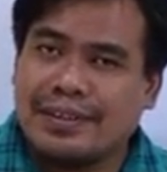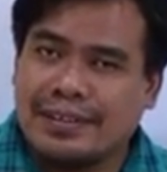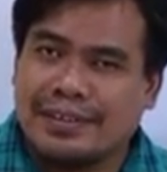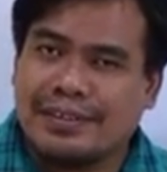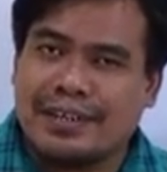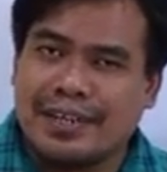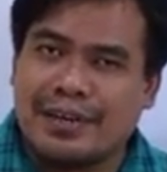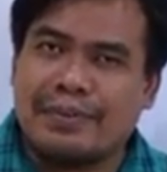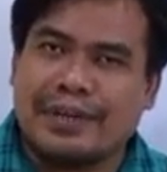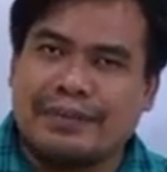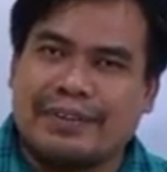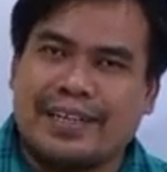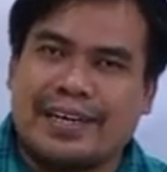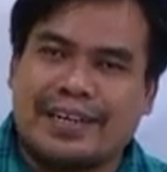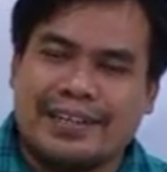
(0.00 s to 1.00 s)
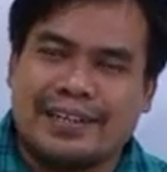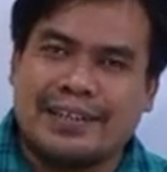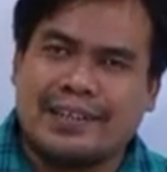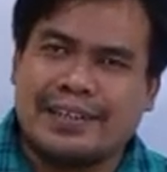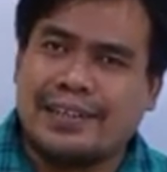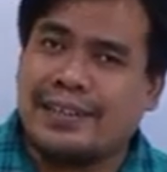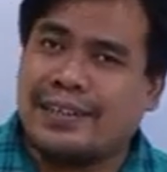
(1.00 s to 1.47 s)
You are coming with that.
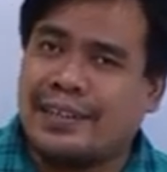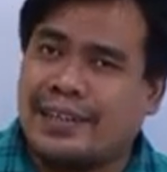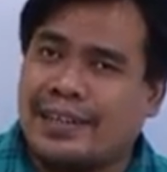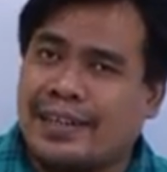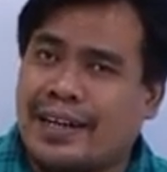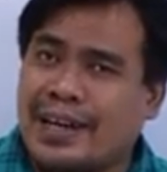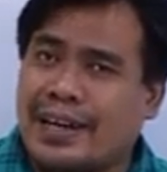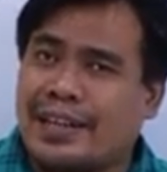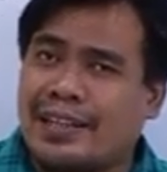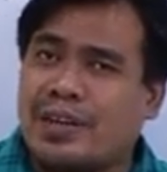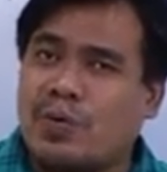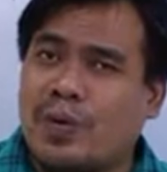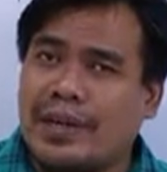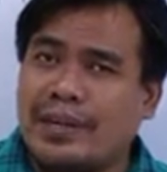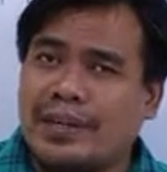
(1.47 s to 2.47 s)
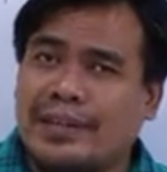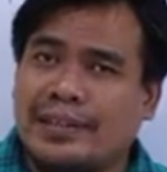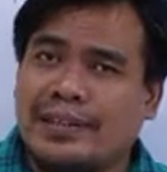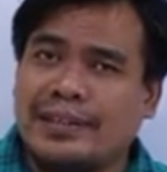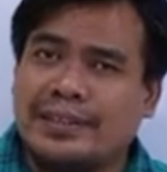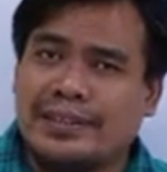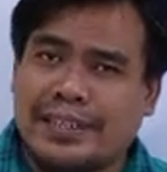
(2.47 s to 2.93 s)
Another one,
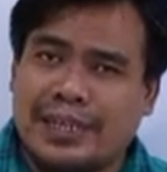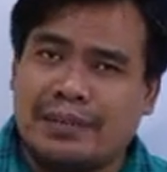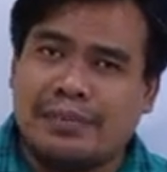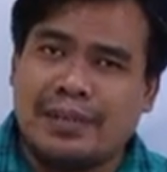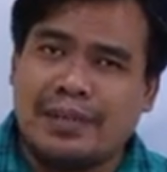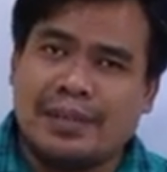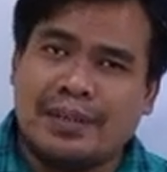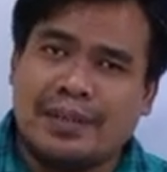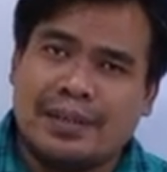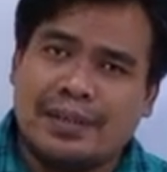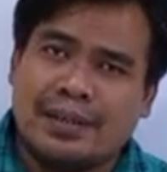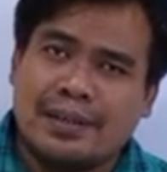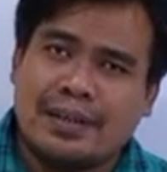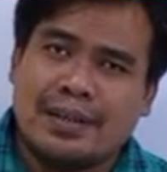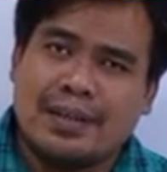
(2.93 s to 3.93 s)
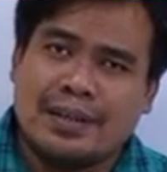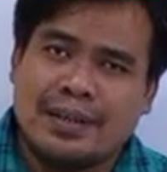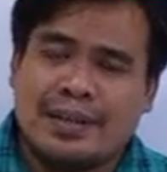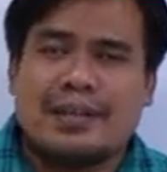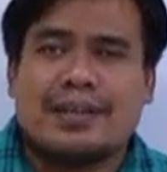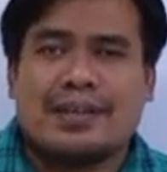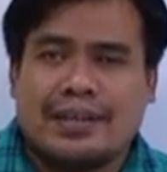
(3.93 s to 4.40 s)
table.
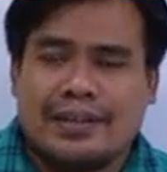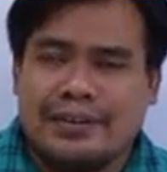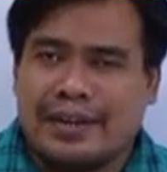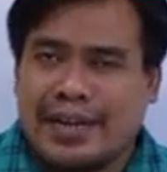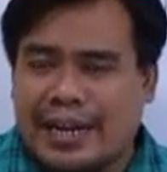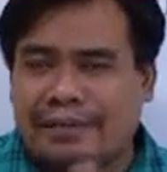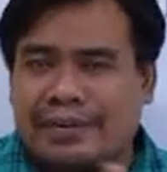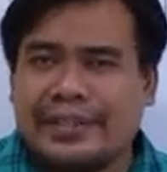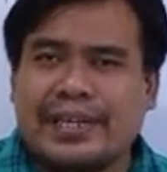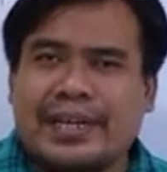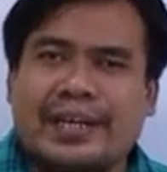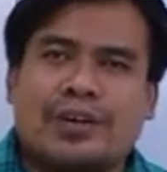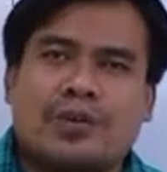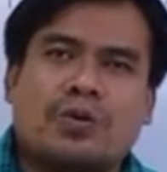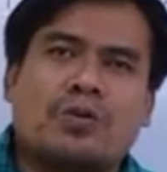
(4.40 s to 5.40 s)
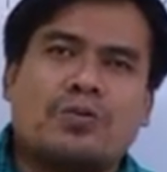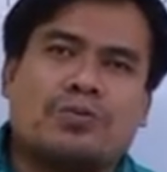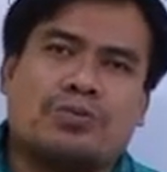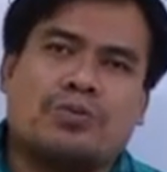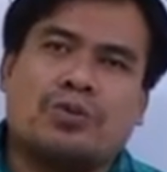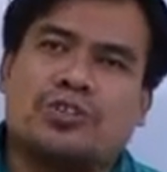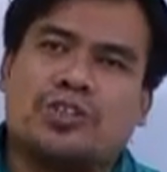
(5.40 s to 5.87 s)
You are having that at
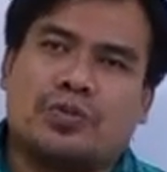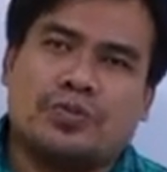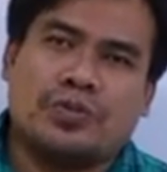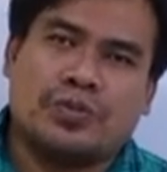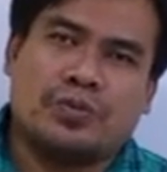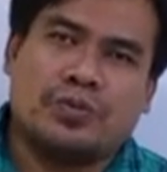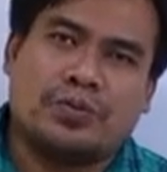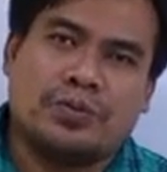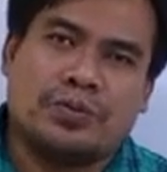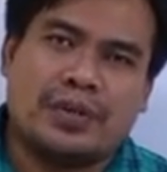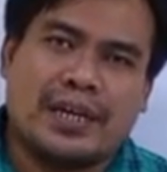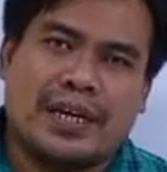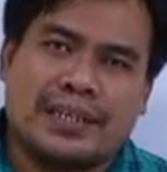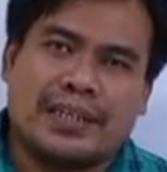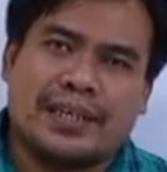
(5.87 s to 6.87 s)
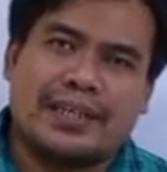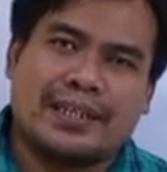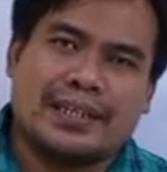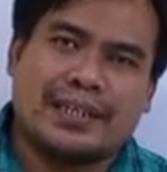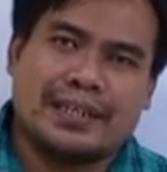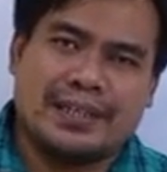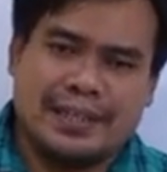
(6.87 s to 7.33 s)
home, most of you. I think
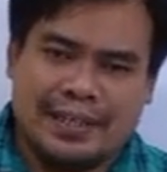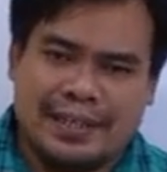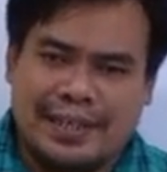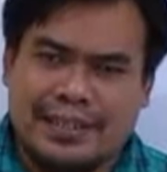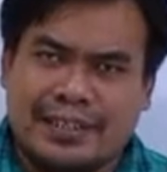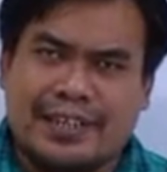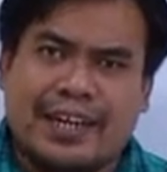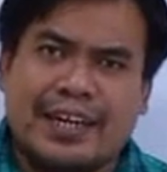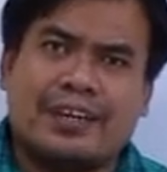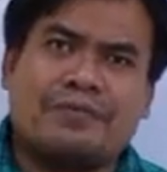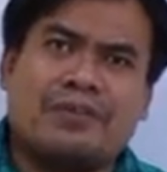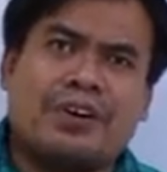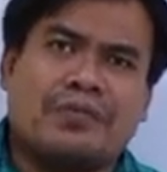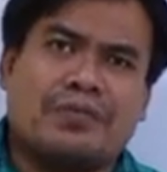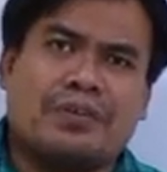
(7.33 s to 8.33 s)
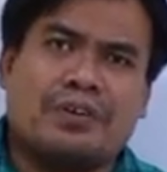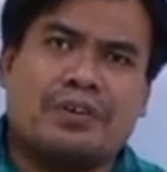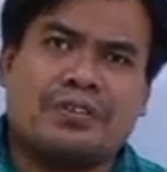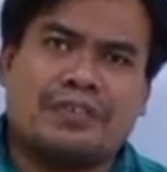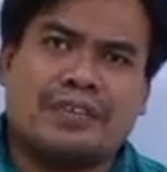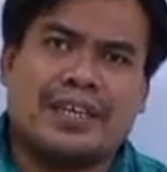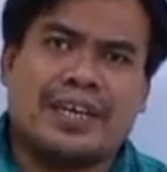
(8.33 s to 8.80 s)
it's right in front of you
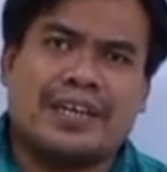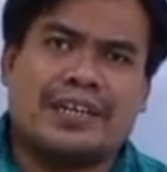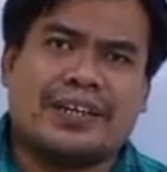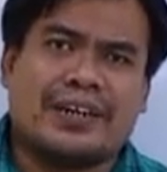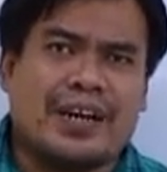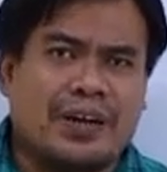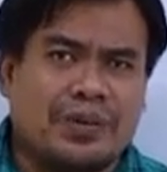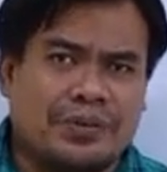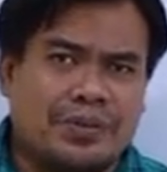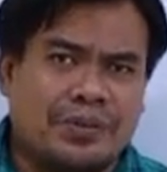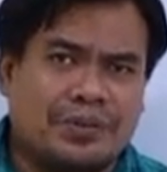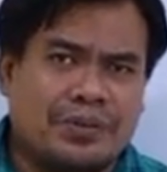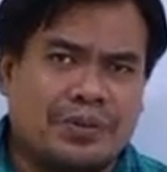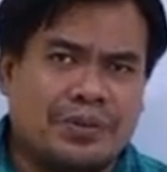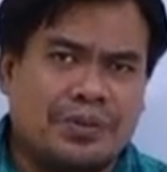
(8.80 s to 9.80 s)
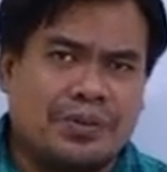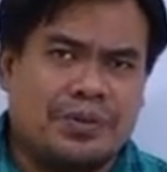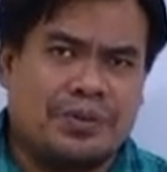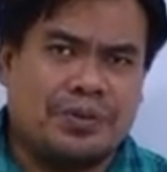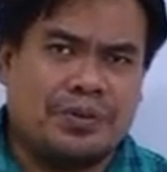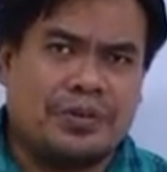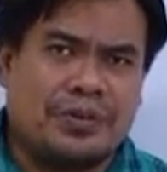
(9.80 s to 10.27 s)
also there in your house.
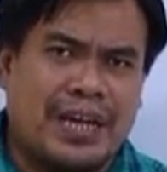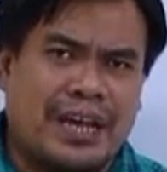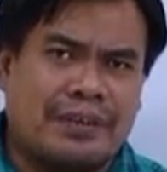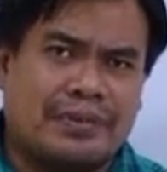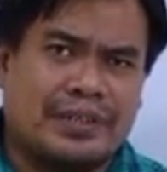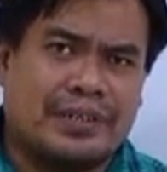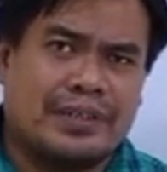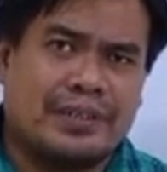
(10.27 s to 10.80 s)
Don't you have it?